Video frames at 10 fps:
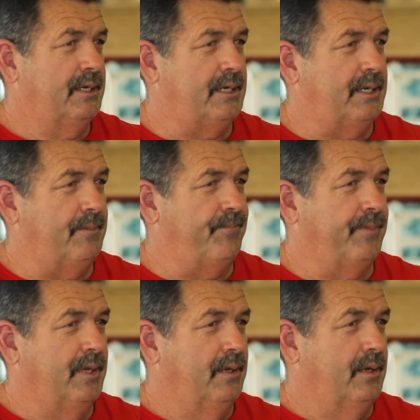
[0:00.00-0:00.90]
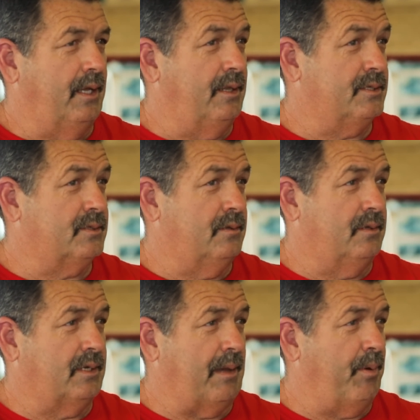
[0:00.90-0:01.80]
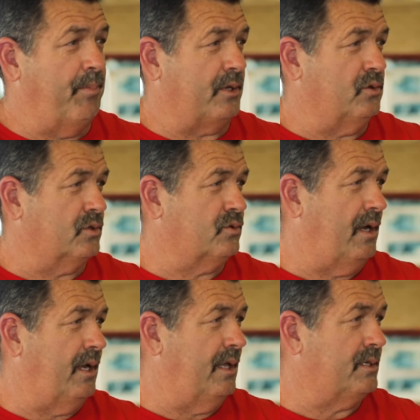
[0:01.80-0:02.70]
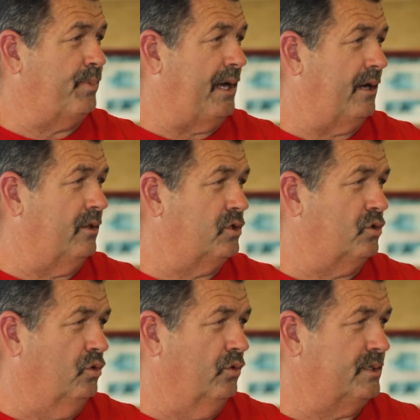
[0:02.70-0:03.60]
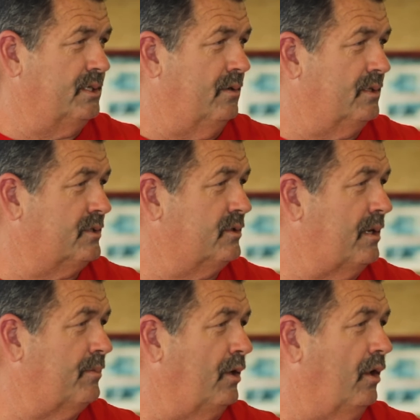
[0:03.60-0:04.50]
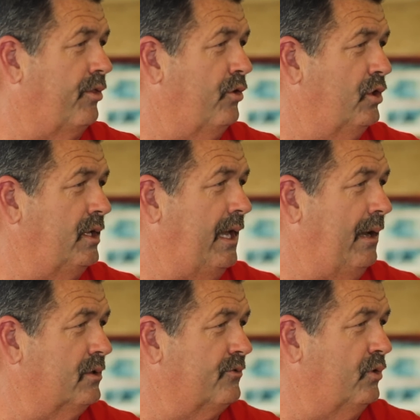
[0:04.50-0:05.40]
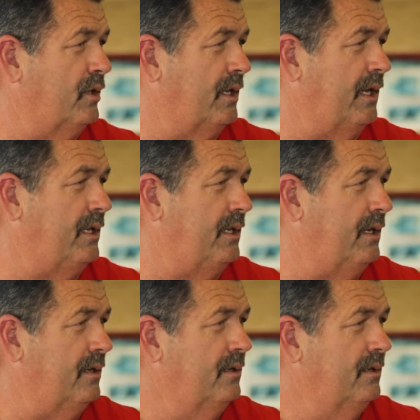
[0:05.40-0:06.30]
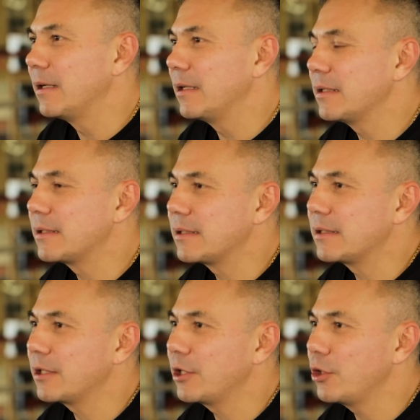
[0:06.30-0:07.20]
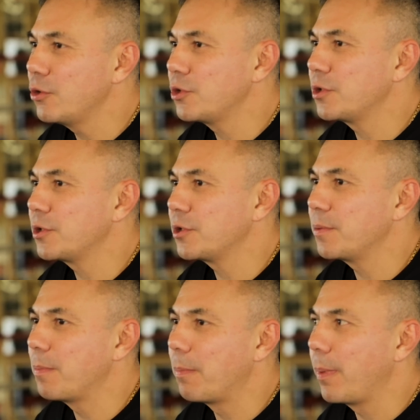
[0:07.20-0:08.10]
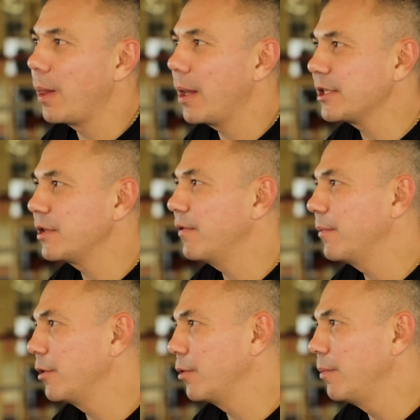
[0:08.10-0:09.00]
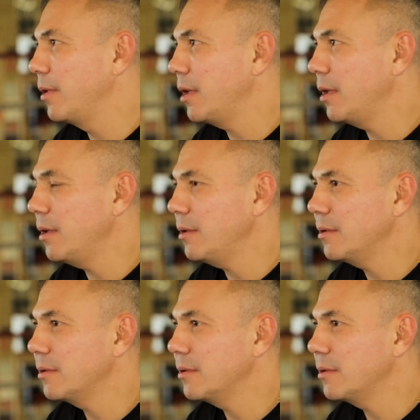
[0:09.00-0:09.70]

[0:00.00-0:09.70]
And this, coming back to Australia, that's part of the chore, isn't it? It's something like 30 hours for you to get here. It's a huge pleasure for me to be here.